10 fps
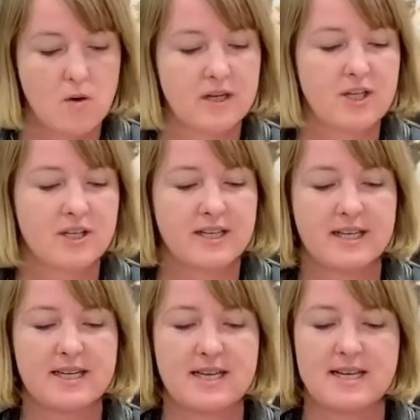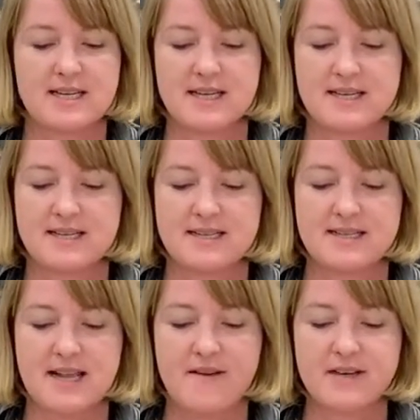You're going to need
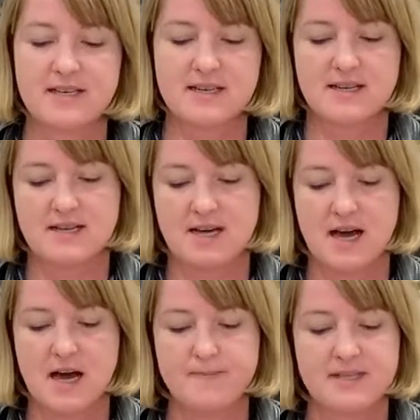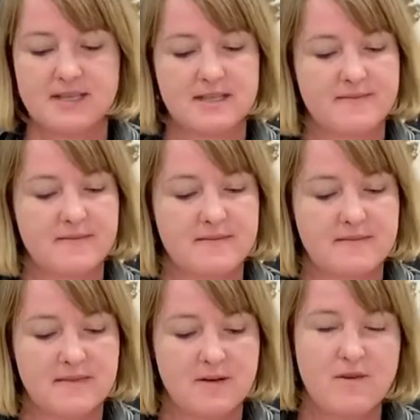7 cups,
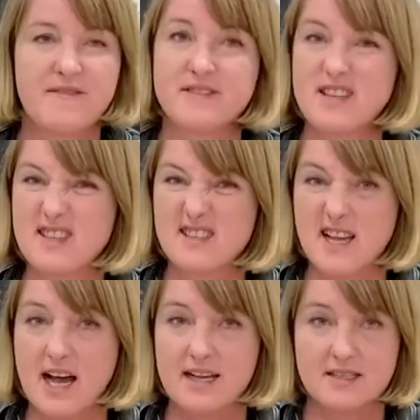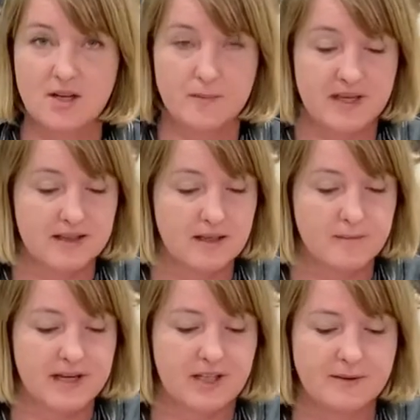roughly this size, could be a little
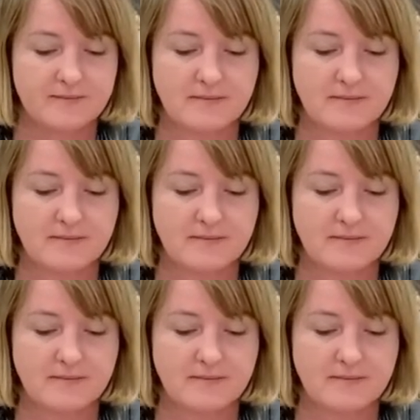bigger.